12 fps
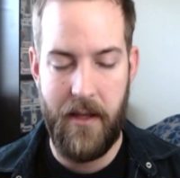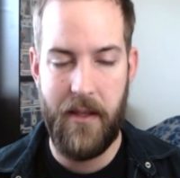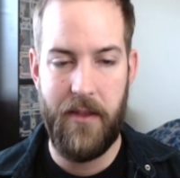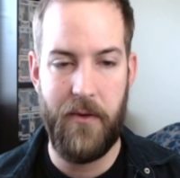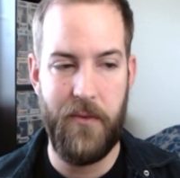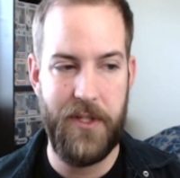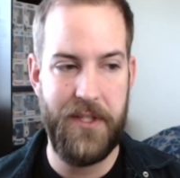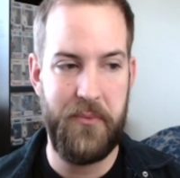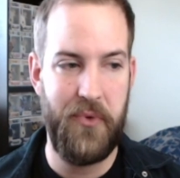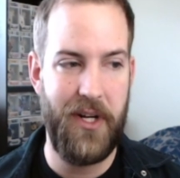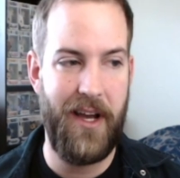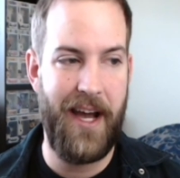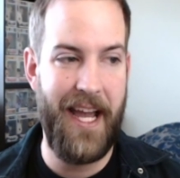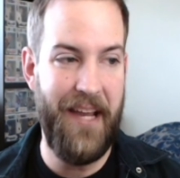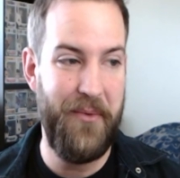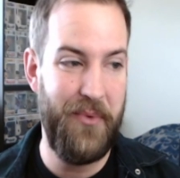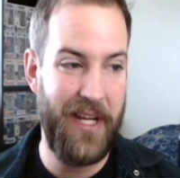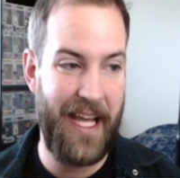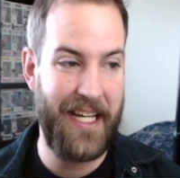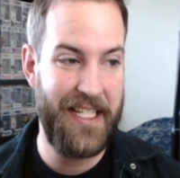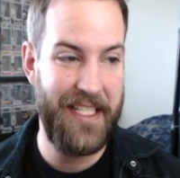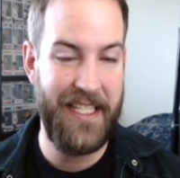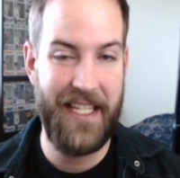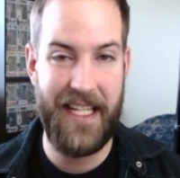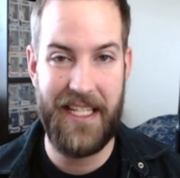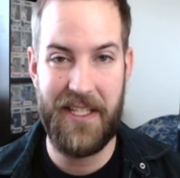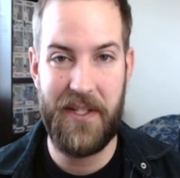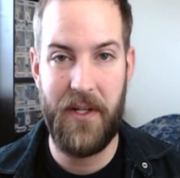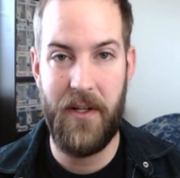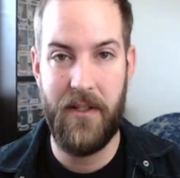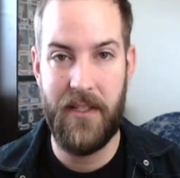There was what I would actually like to call